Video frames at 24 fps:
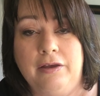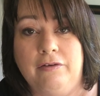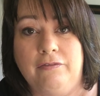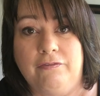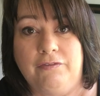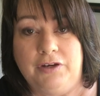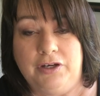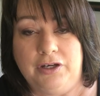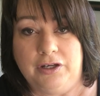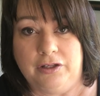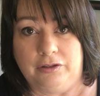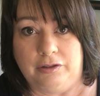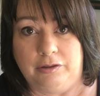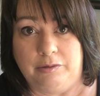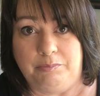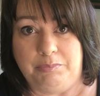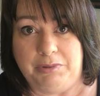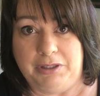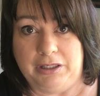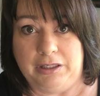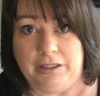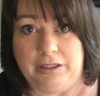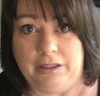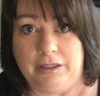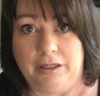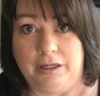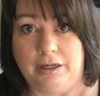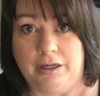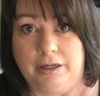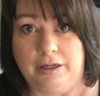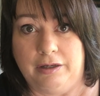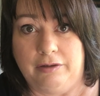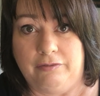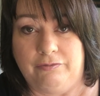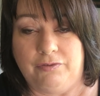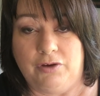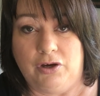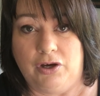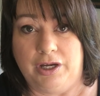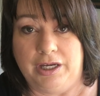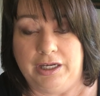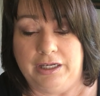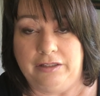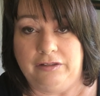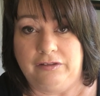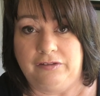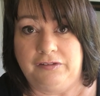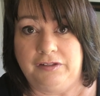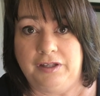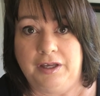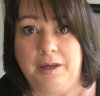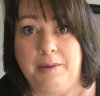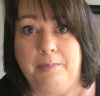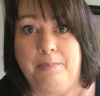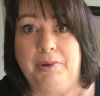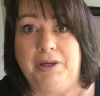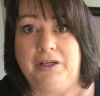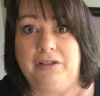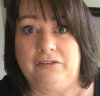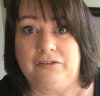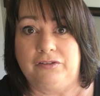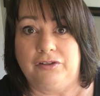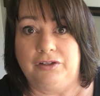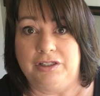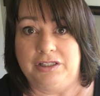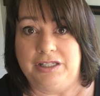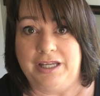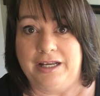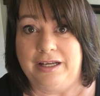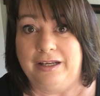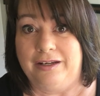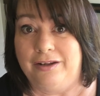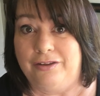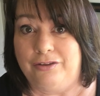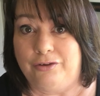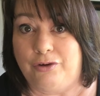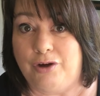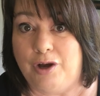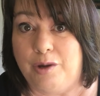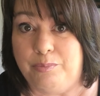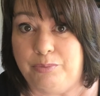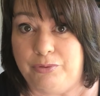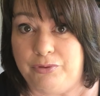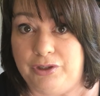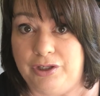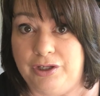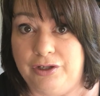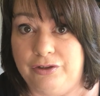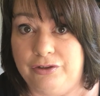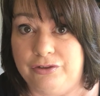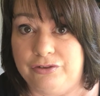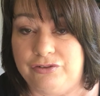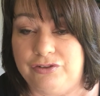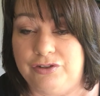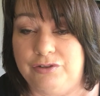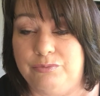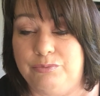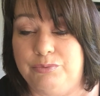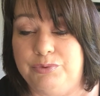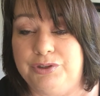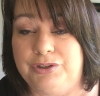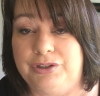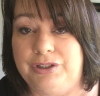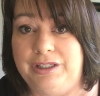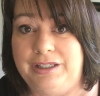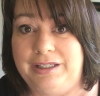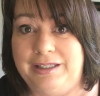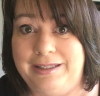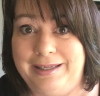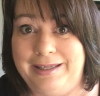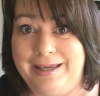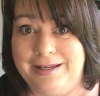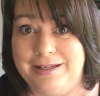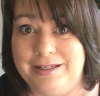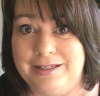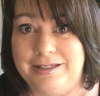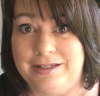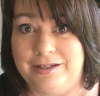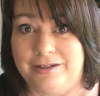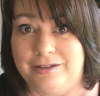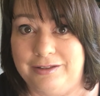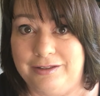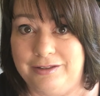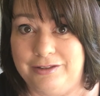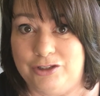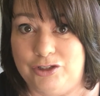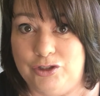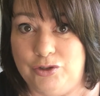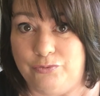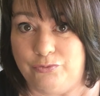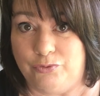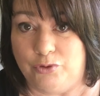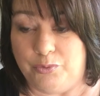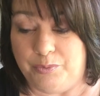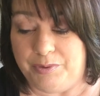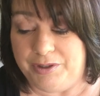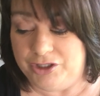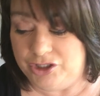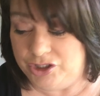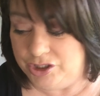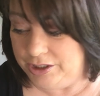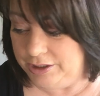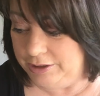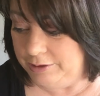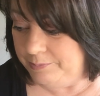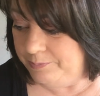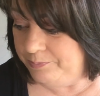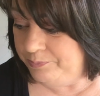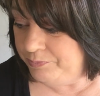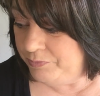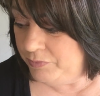vanilla bean vines, but it's going to take another couple years to really get to fruition.